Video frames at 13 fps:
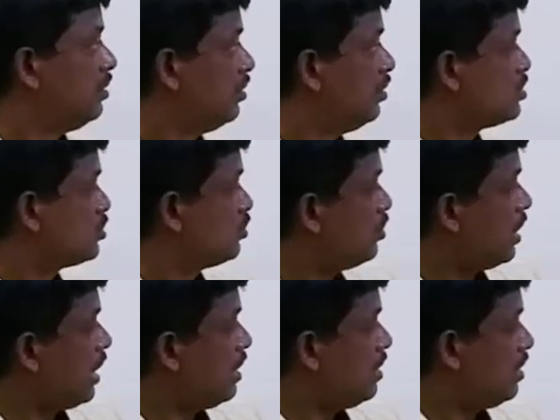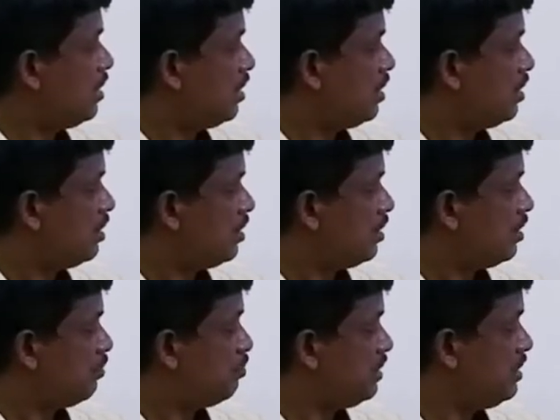So N
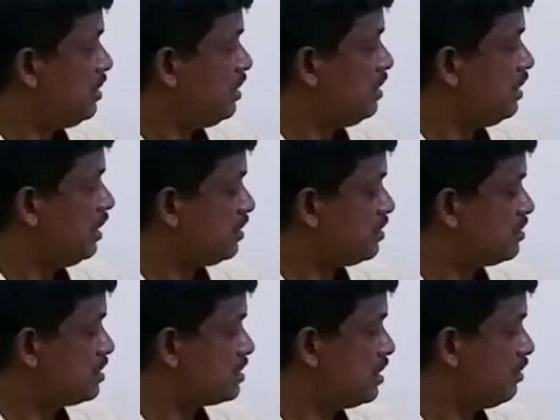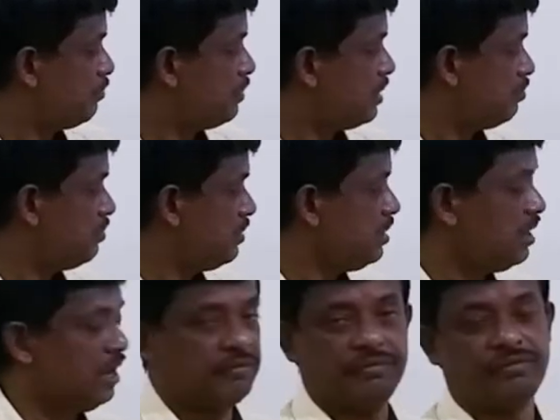P E intersection F by P
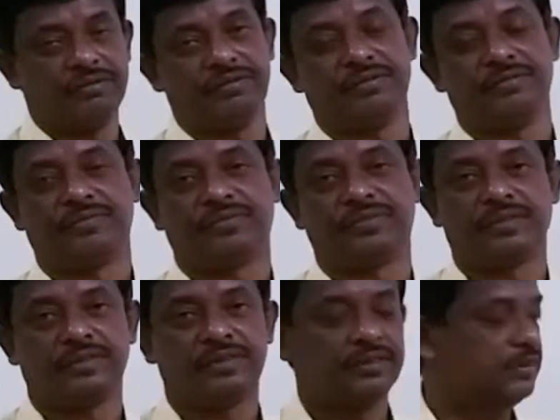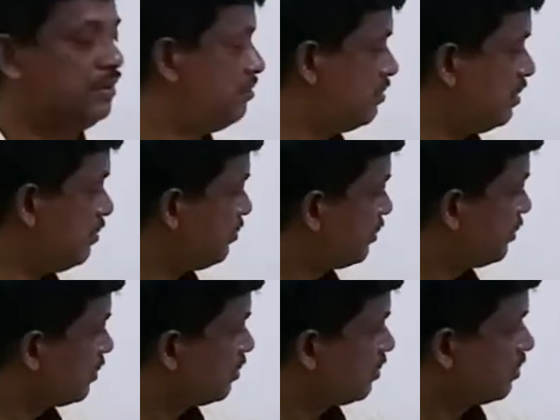F. This is the
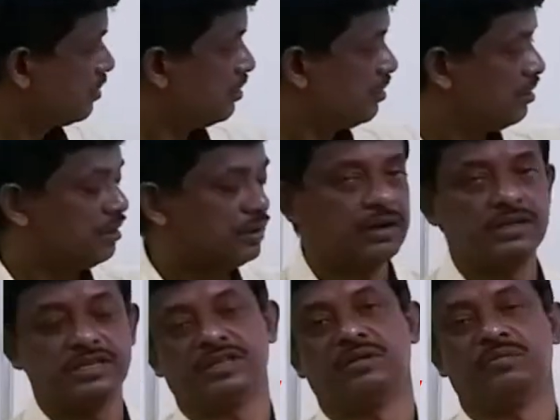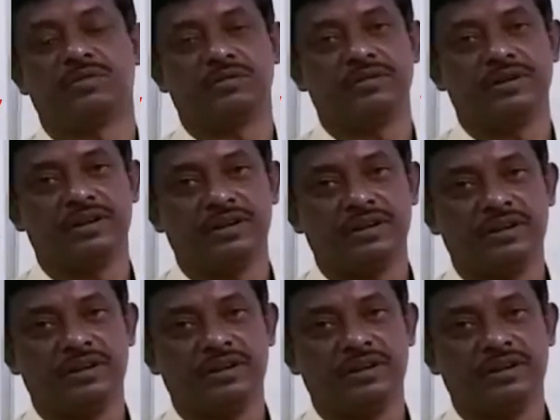conditional probability.